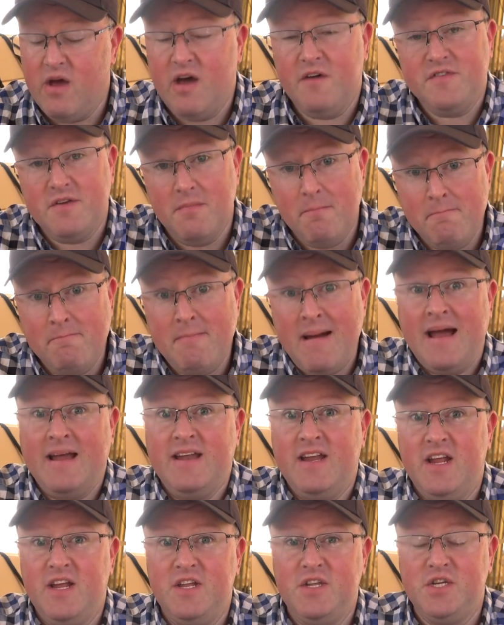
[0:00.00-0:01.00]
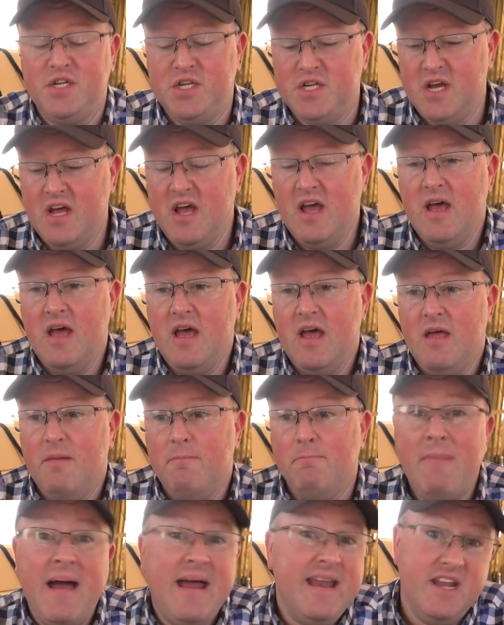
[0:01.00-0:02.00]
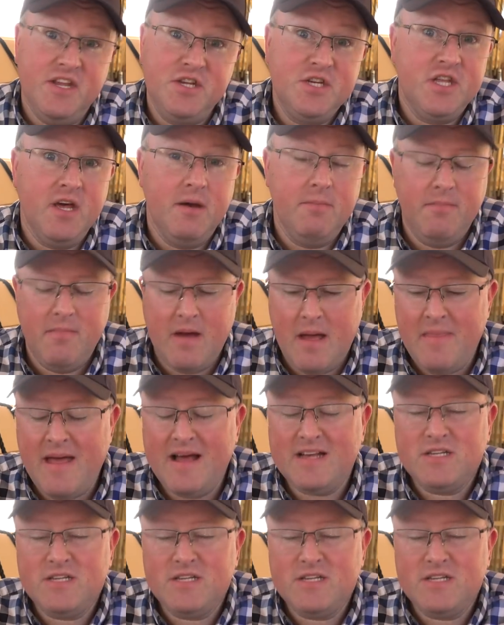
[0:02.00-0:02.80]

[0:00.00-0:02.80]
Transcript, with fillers: You have to manage manage them, and